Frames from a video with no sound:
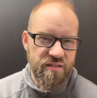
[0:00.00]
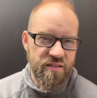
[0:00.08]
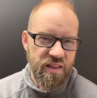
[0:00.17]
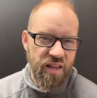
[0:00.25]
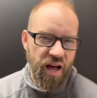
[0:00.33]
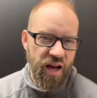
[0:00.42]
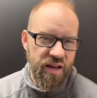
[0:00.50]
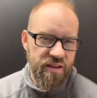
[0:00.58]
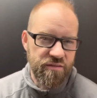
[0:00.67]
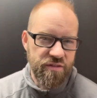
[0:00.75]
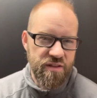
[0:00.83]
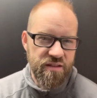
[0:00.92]

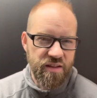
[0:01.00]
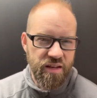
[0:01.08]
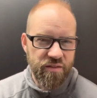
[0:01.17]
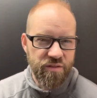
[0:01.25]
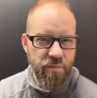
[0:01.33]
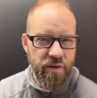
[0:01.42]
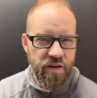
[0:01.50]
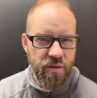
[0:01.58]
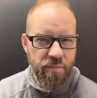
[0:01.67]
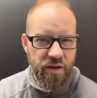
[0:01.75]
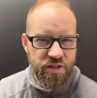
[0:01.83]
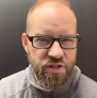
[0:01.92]
slide for the sake of the bigger
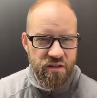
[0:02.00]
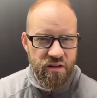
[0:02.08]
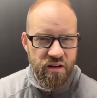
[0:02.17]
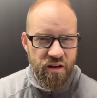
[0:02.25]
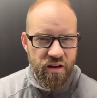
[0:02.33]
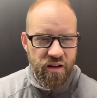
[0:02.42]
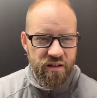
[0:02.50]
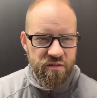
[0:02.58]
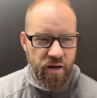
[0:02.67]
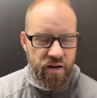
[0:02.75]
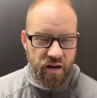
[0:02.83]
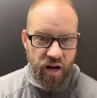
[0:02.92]
picture is
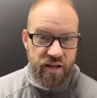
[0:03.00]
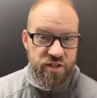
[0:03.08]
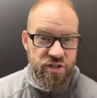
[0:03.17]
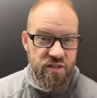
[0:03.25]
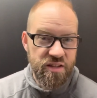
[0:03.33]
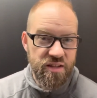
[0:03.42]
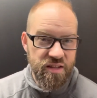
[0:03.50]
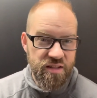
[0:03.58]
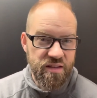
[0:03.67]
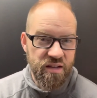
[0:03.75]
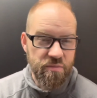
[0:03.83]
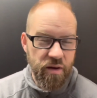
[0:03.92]
better. I surely think
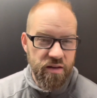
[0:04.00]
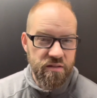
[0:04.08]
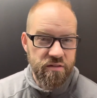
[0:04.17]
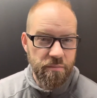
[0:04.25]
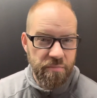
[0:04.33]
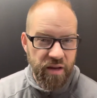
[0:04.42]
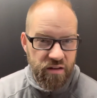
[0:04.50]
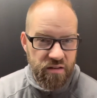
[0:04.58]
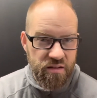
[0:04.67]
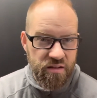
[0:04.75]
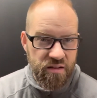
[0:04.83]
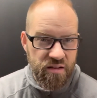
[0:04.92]
that's better for
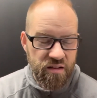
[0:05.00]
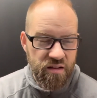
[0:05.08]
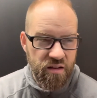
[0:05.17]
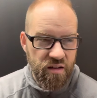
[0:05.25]
parenting,